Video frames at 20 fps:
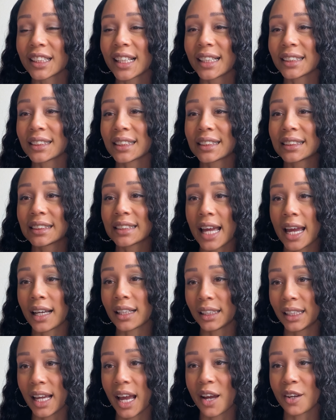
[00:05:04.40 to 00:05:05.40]
that's
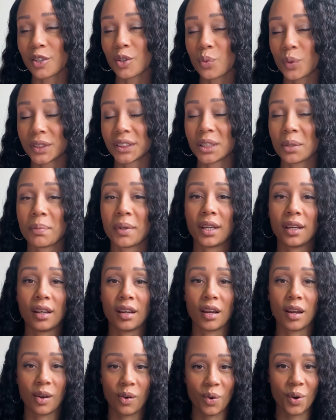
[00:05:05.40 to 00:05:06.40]
exactly how you want to be
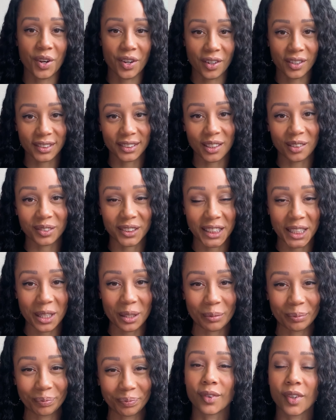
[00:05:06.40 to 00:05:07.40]
on your
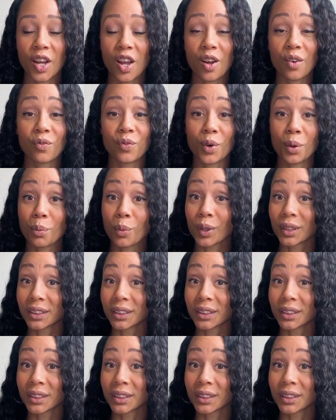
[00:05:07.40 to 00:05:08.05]
self-tape. For more